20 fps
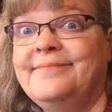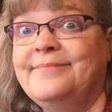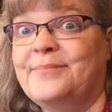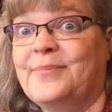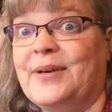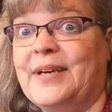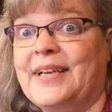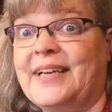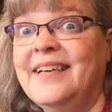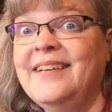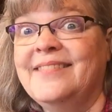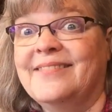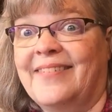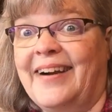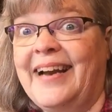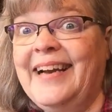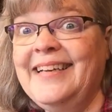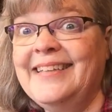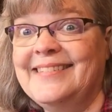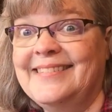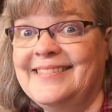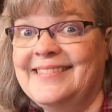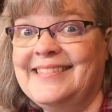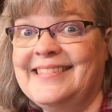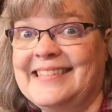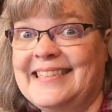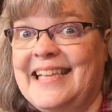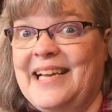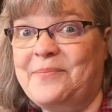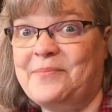Pretty good, right?
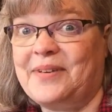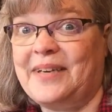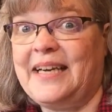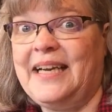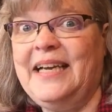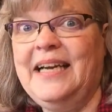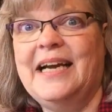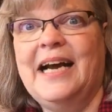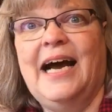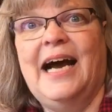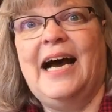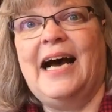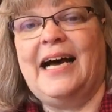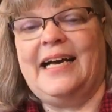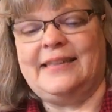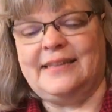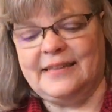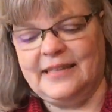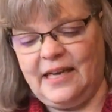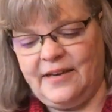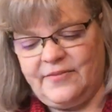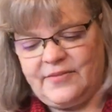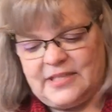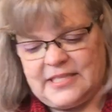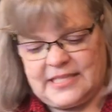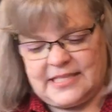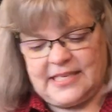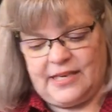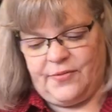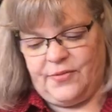Isn't that pretty? I love
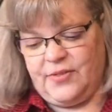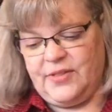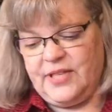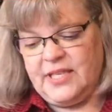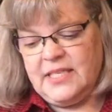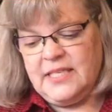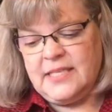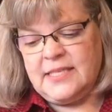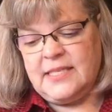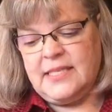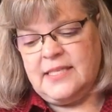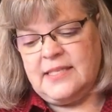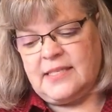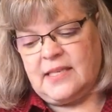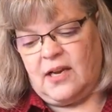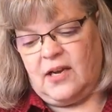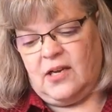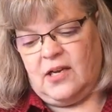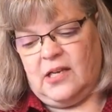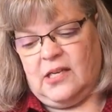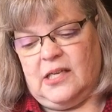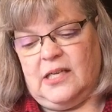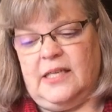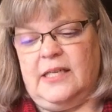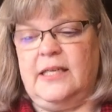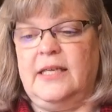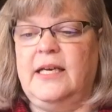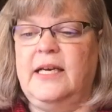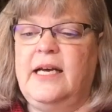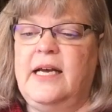this. Now this is
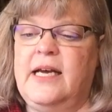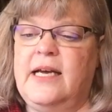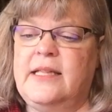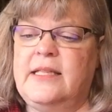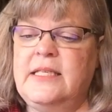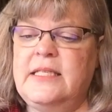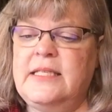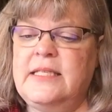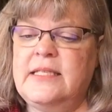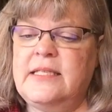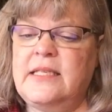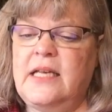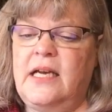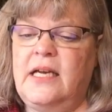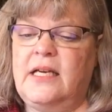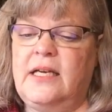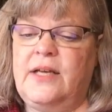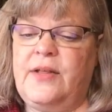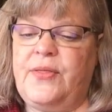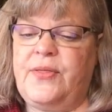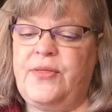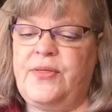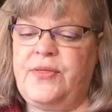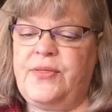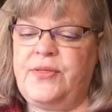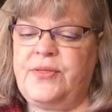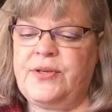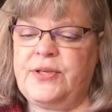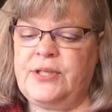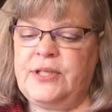on, this is on a
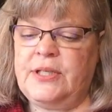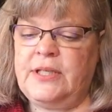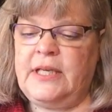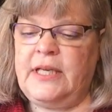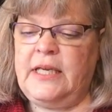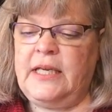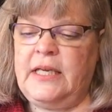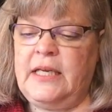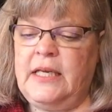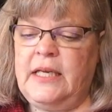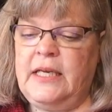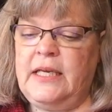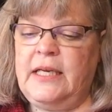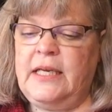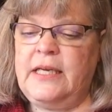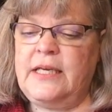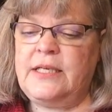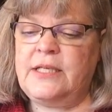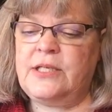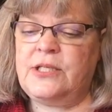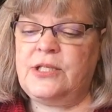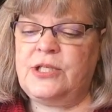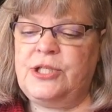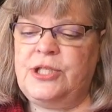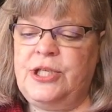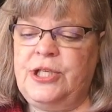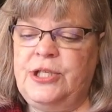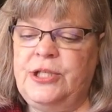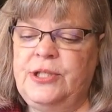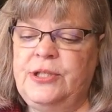32
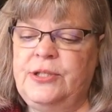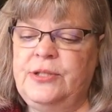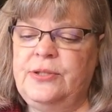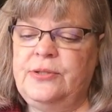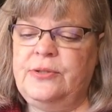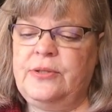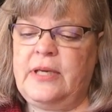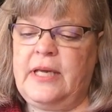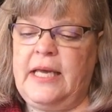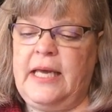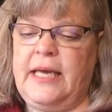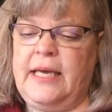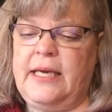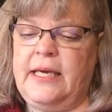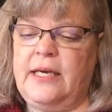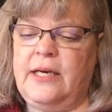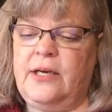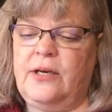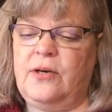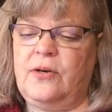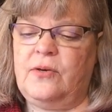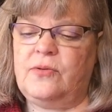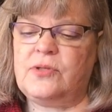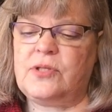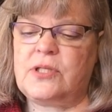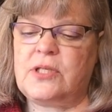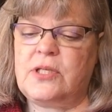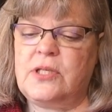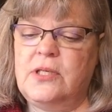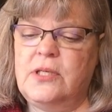
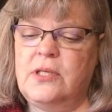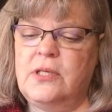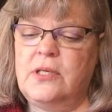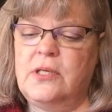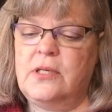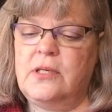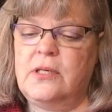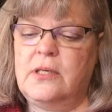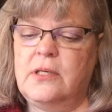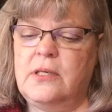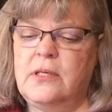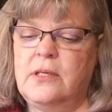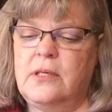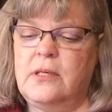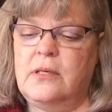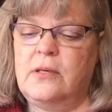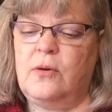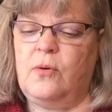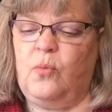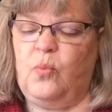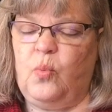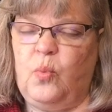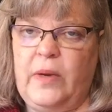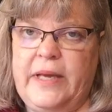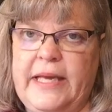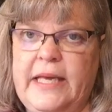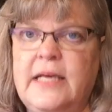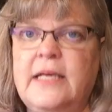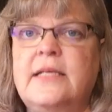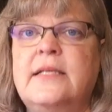count
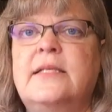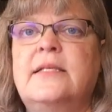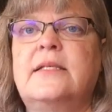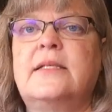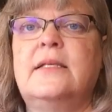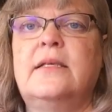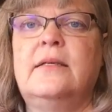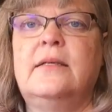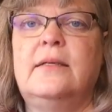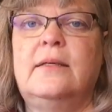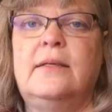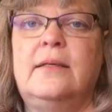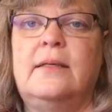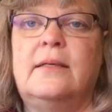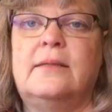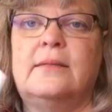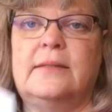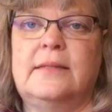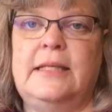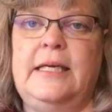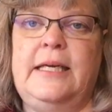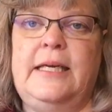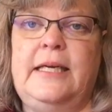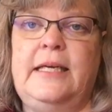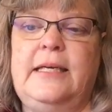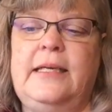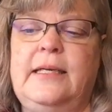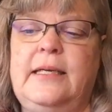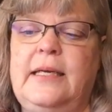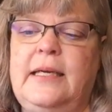Weeks
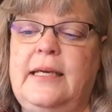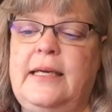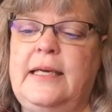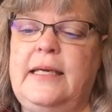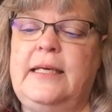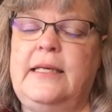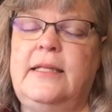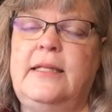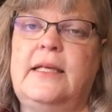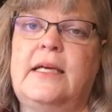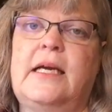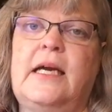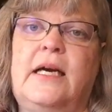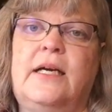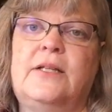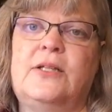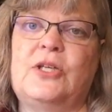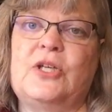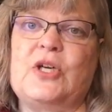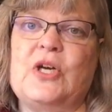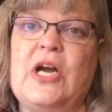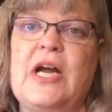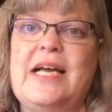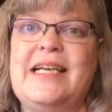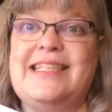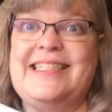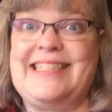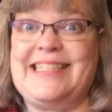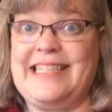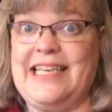linen in the color
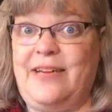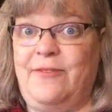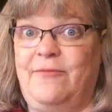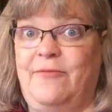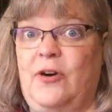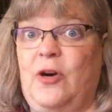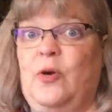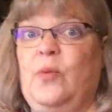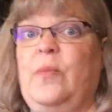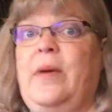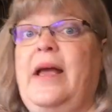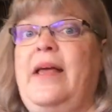seafoam.